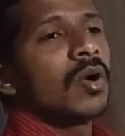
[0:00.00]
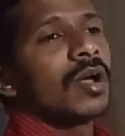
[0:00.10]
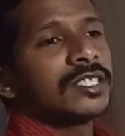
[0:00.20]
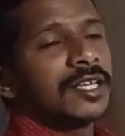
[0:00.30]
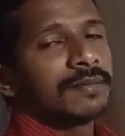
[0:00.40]

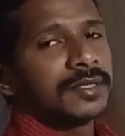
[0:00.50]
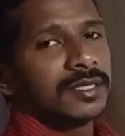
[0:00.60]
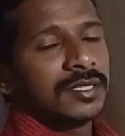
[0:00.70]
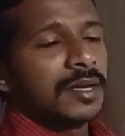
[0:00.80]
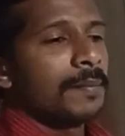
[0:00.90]

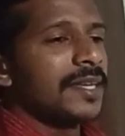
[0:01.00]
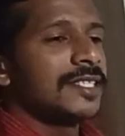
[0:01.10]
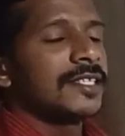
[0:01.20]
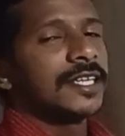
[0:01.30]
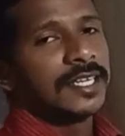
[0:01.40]
Concepts.
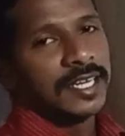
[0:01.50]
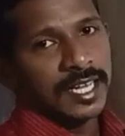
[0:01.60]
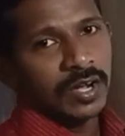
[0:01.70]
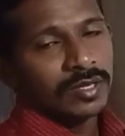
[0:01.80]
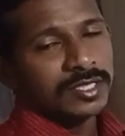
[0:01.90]
business
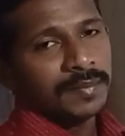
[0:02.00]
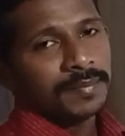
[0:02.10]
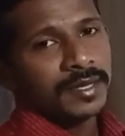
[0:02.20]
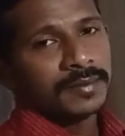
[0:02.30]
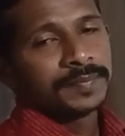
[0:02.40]
entity
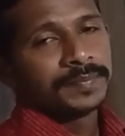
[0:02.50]
concept,